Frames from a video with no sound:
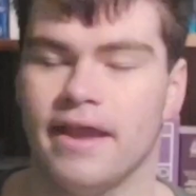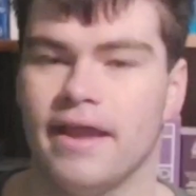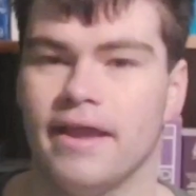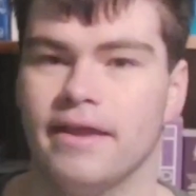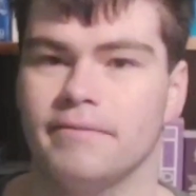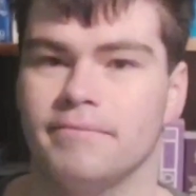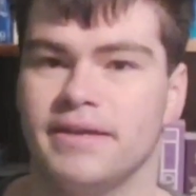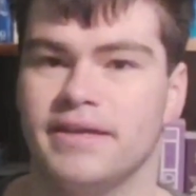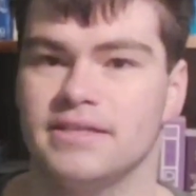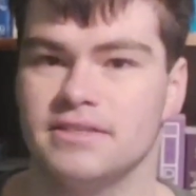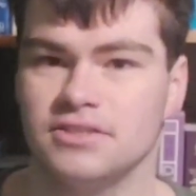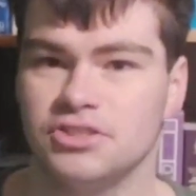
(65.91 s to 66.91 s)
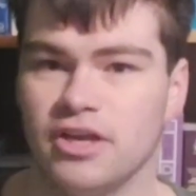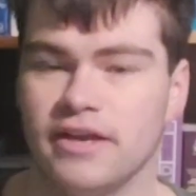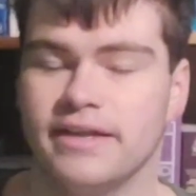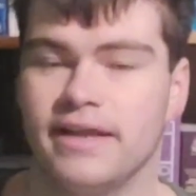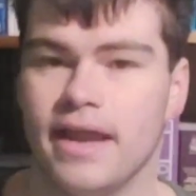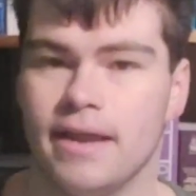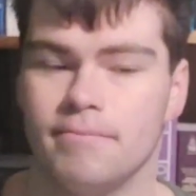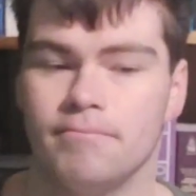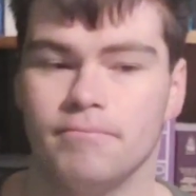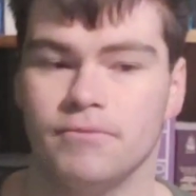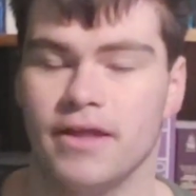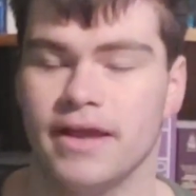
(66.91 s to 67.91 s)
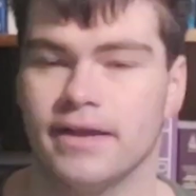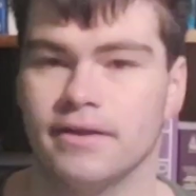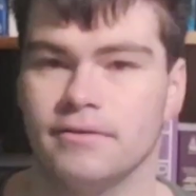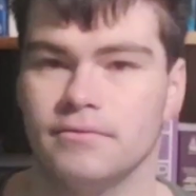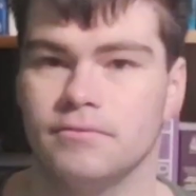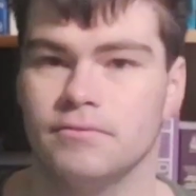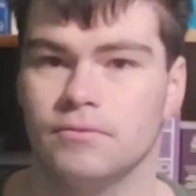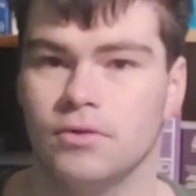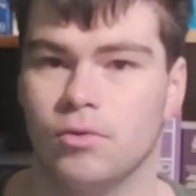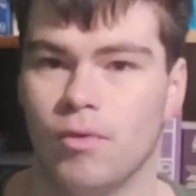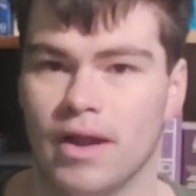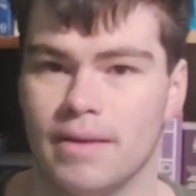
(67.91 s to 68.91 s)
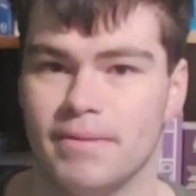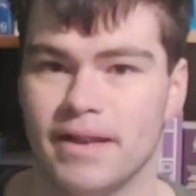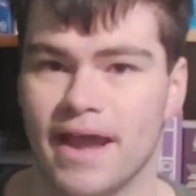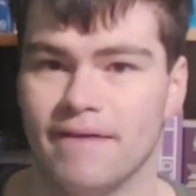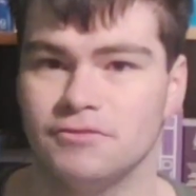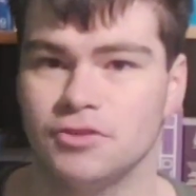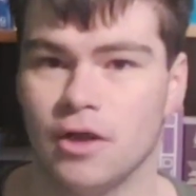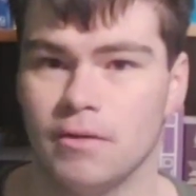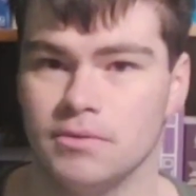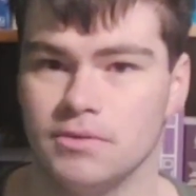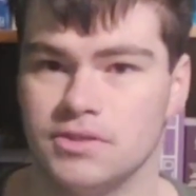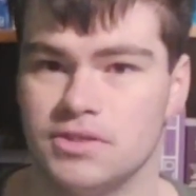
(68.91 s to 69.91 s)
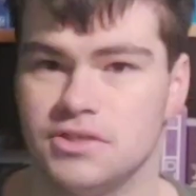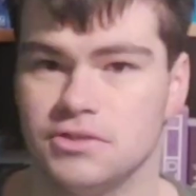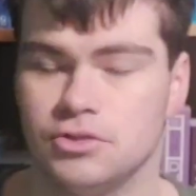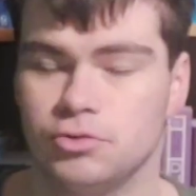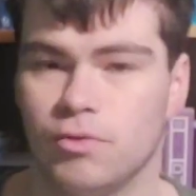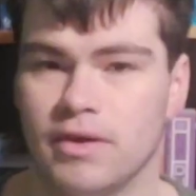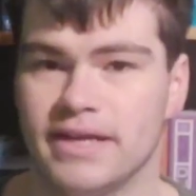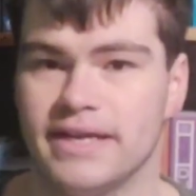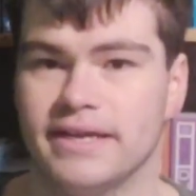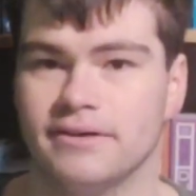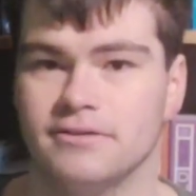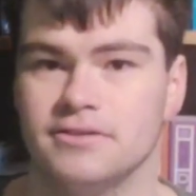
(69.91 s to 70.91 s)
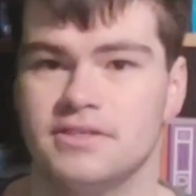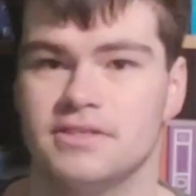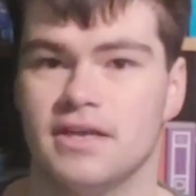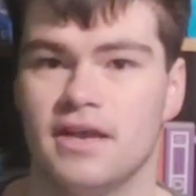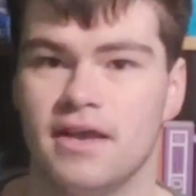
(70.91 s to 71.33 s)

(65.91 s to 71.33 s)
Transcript: because The Shining came like quite a bit after, almost 20 years,